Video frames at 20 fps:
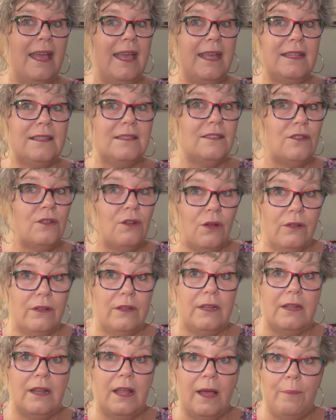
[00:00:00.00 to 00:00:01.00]
it's not
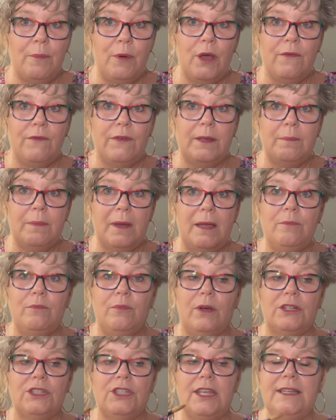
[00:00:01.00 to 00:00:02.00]
a perfect
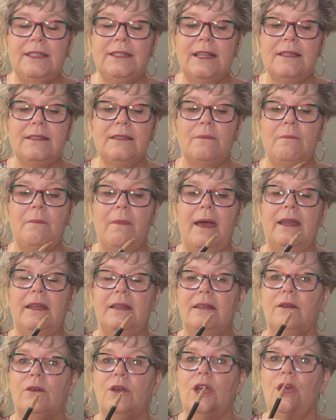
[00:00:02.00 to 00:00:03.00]
paintbrush. It doesn't
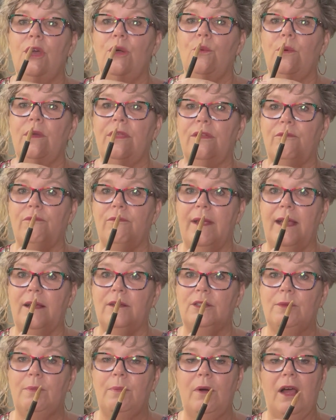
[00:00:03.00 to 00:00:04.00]
matter with a
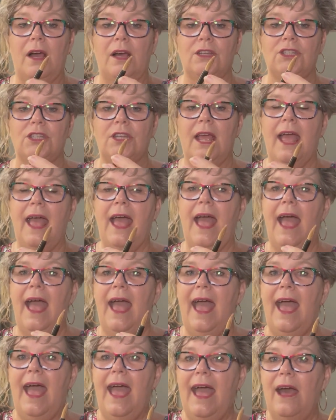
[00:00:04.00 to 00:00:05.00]
round brush
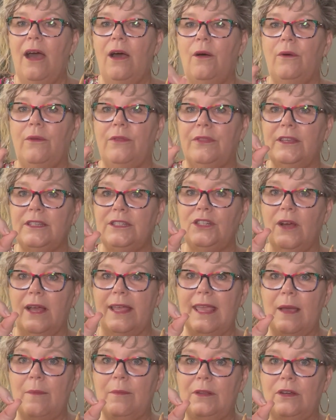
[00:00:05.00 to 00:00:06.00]
how the
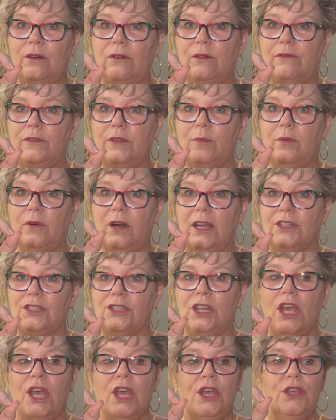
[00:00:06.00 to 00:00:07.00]
diameter of your
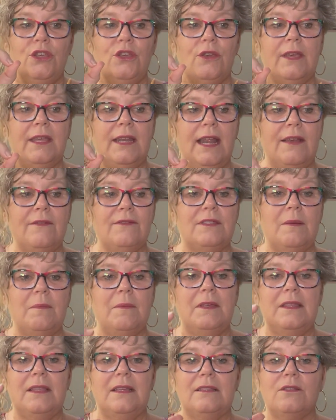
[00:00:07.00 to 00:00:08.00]
brush. You can have
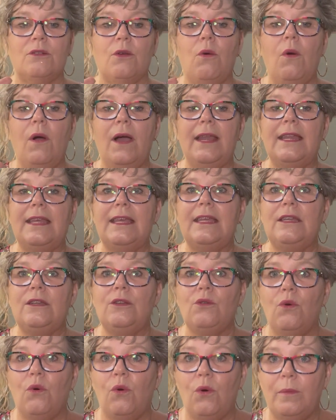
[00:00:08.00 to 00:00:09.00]
something that's quite
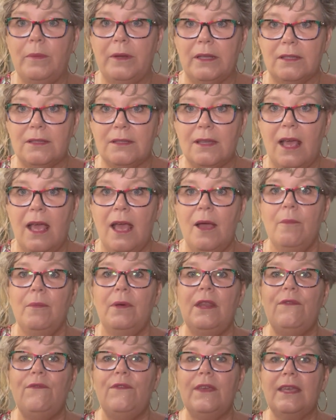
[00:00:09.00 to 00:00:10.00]
enormous,
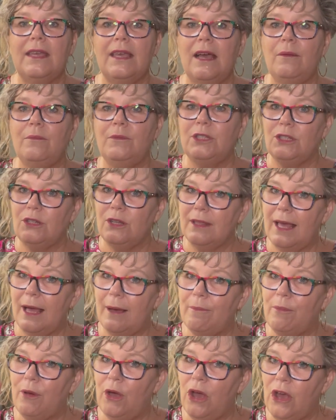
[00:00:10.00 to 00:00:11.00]
but if it comes to that
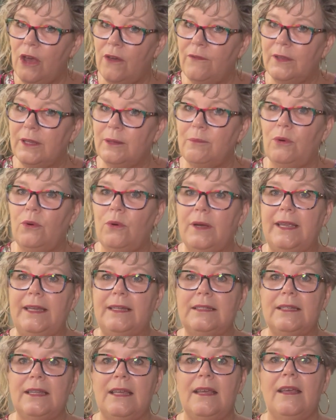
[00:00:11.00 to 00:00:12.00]
perfect
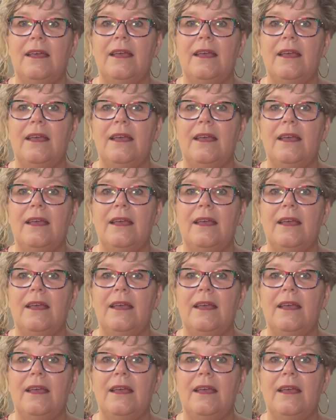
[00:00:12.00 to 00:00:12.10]
point,